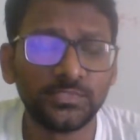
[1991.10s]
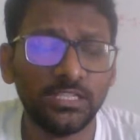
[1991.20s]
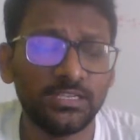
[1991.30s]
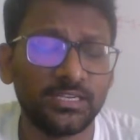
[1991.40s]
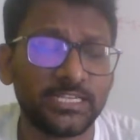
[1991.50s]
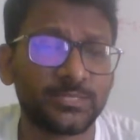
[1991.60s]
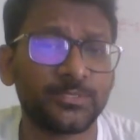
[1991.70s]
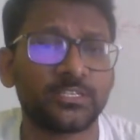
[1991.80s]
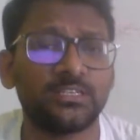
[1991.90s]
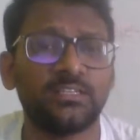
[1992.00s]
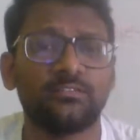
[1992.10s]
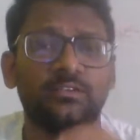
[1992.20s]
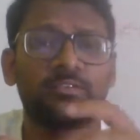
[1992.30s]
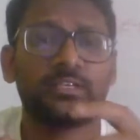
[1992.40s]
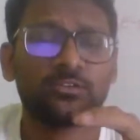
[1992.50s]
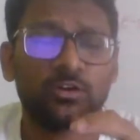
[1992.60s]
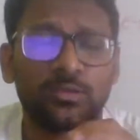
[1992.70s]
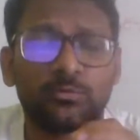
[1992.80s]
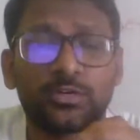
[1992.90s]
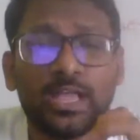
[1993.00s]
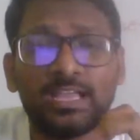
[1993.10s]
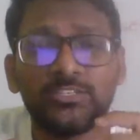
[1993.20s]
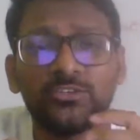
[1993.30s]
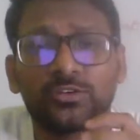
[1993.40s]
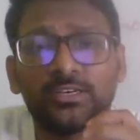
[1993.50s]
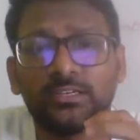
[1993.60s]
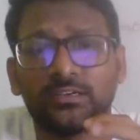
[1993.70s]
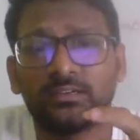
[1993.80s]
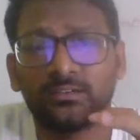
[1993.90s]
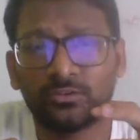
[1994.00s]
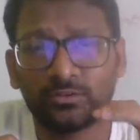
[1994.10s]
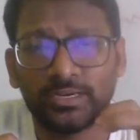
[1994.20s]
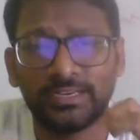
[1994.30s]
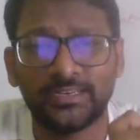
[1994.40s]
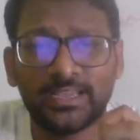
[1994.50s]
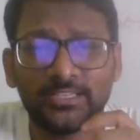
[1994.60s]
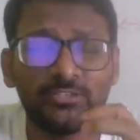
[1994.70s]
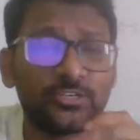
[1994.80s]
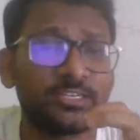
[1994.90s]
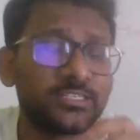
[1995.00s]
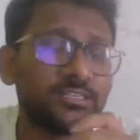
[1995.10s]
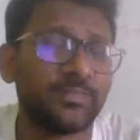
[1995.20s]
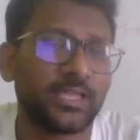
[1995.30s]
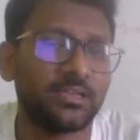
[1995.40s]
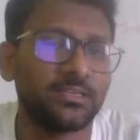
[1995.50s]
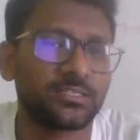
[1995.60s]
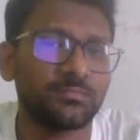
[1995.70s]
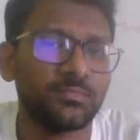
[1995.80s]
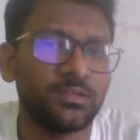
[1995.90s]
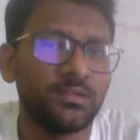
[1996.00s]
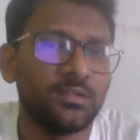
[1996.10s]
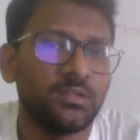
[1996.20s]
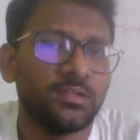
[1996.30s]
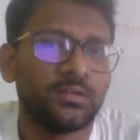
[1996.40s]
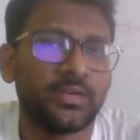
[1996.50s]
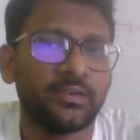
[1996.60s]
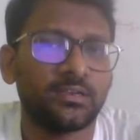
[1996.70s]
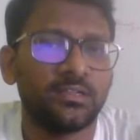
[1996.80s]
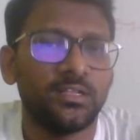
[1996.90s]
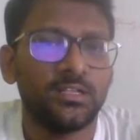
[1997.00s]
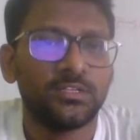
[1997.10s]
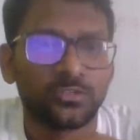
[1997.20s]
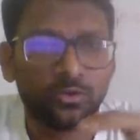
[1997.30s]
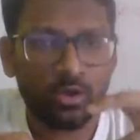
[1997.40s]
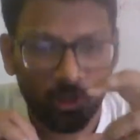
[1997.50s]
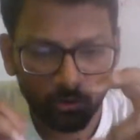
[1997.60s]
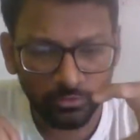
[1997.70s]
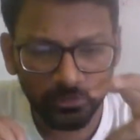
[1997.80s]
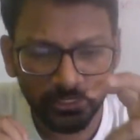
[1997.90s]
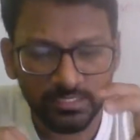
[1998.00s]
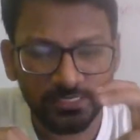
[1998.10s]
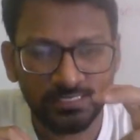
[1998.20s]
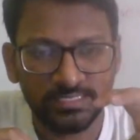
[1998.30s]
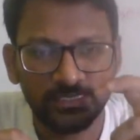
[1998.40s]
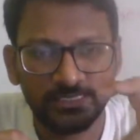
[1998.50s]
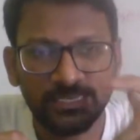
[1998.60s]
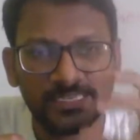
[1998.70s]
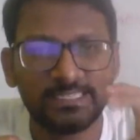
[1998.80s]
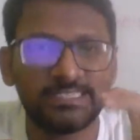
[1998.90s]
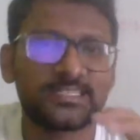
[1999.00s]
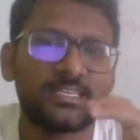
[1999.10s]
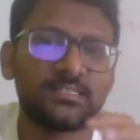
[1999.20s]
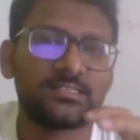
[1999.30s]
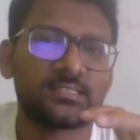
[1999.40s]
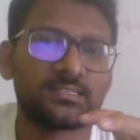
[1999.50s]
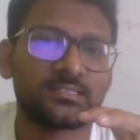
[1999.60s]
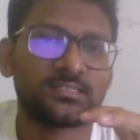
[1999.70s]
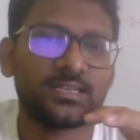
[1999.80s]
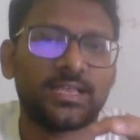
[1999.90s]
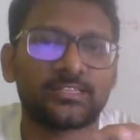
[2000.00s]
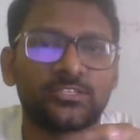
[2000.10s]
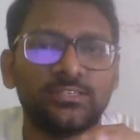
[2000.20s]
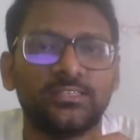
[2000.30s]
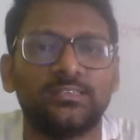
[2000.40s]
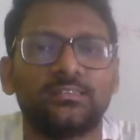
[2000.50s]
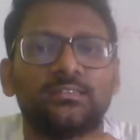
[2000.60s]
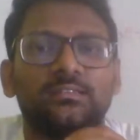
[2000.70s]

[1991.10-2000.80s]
especially when we talk about renin-angiotensin mechanism, right? So how this JG cells actually